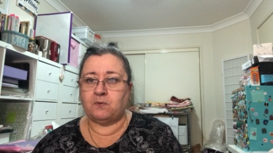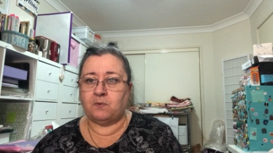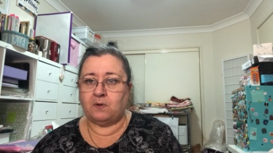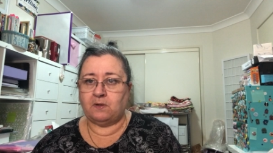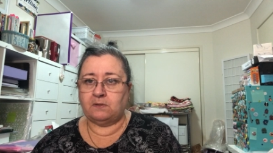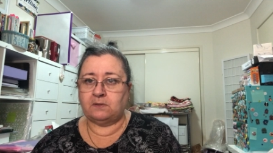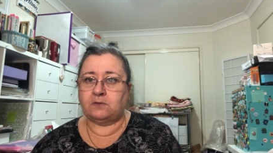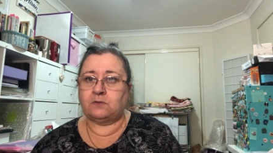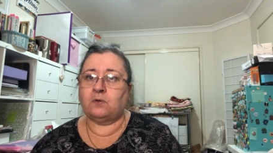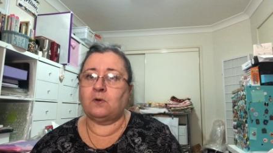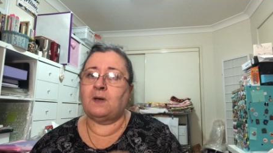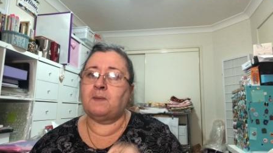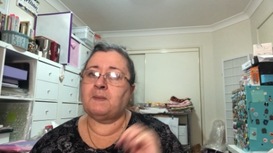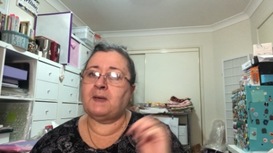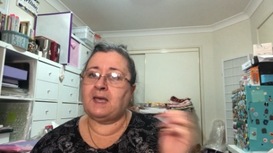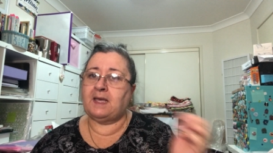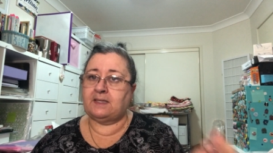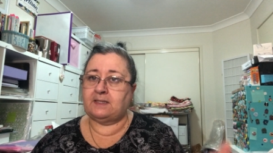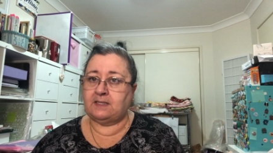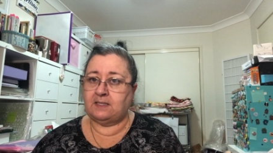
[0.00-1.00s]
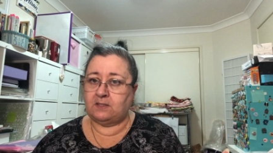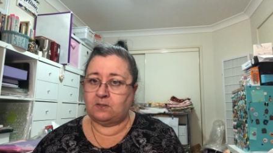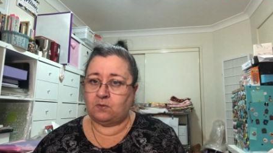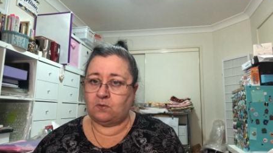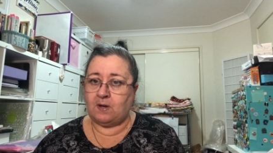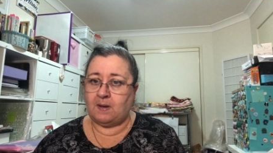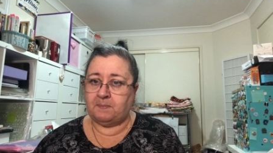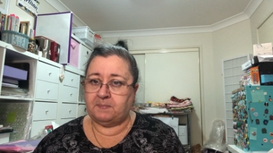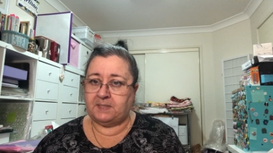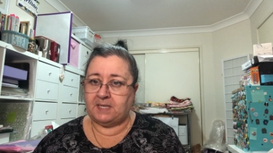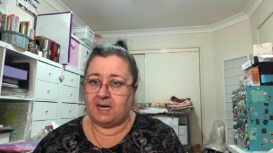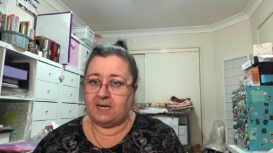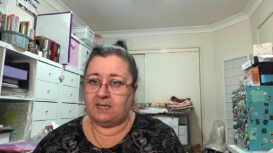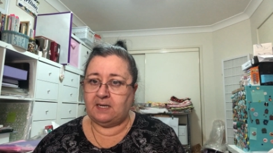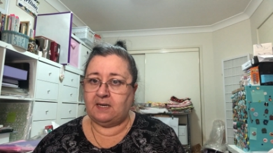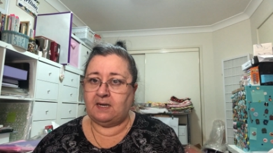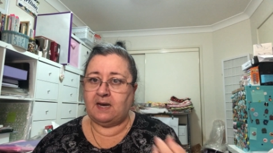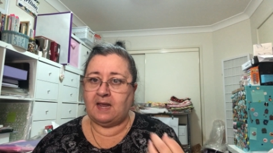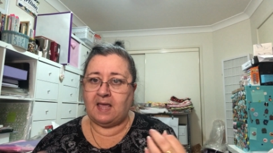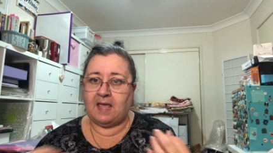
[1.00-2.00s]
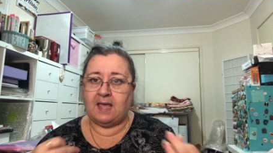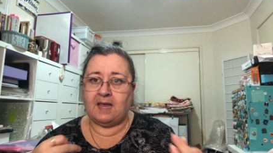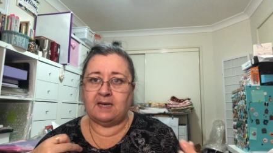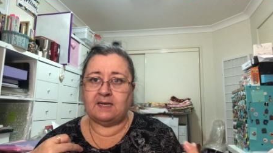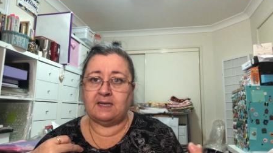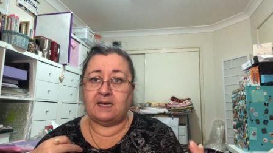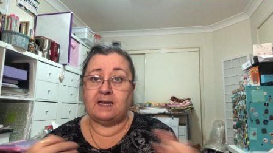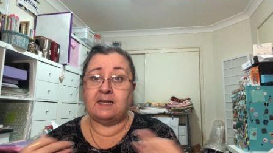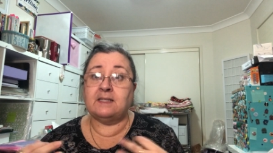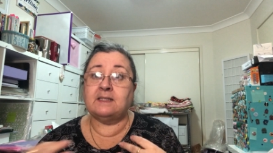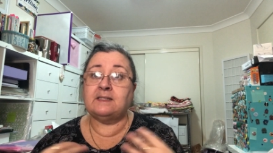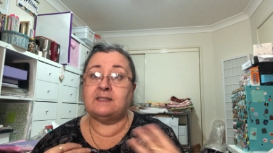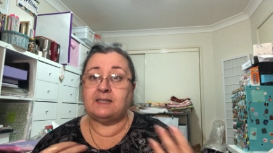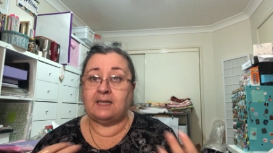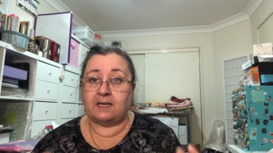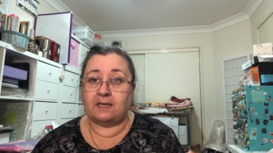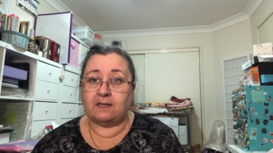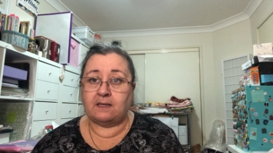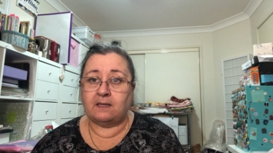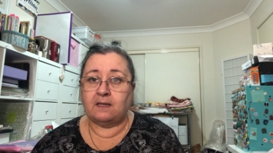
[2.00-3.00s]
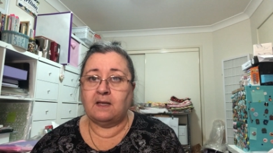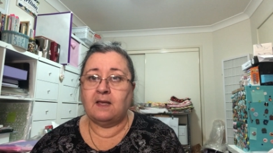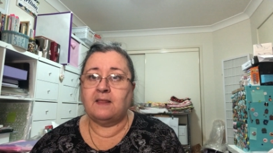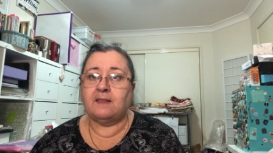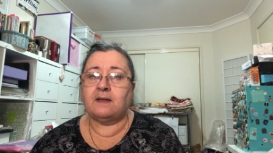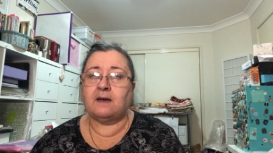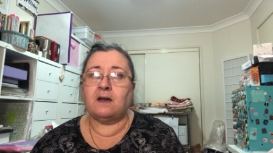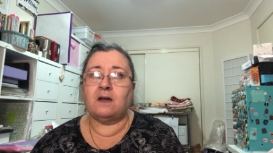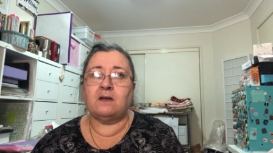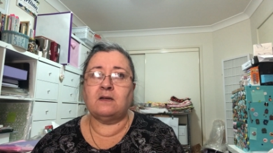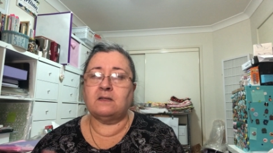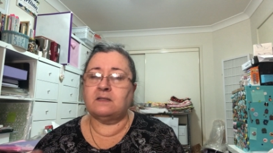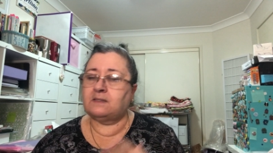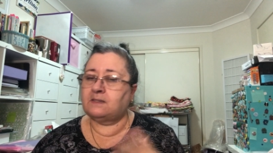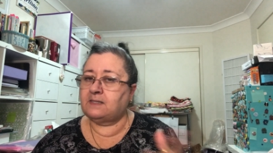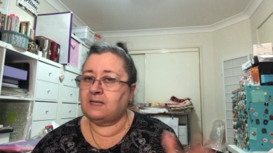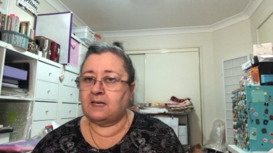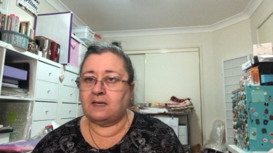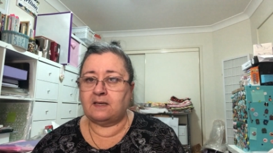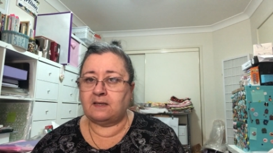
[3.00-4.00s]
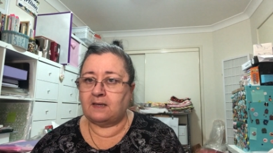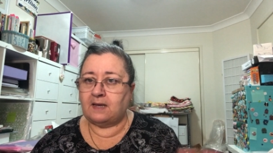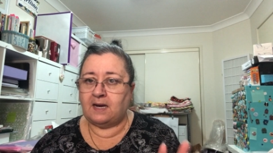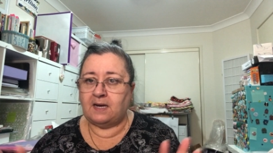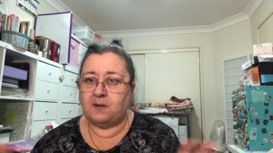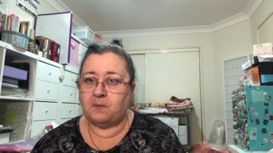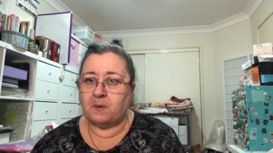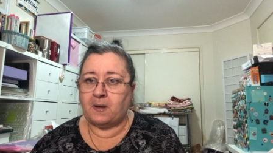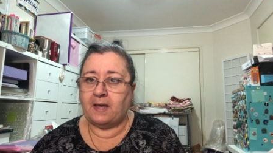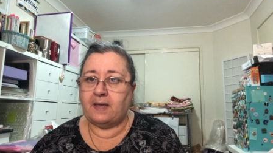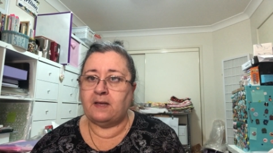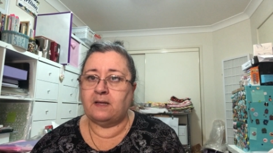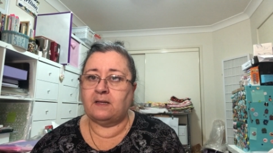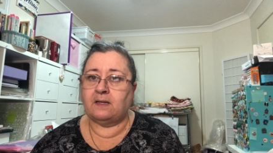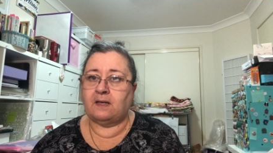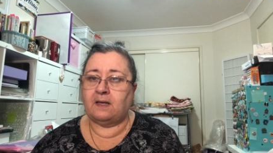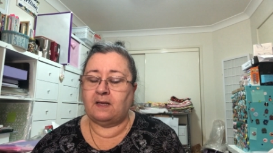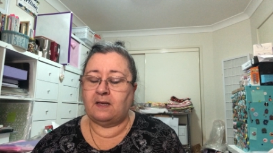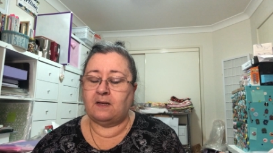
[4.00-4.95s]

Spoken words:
Narelle store and my Etsy store updated and in sync. They don't sync anyway.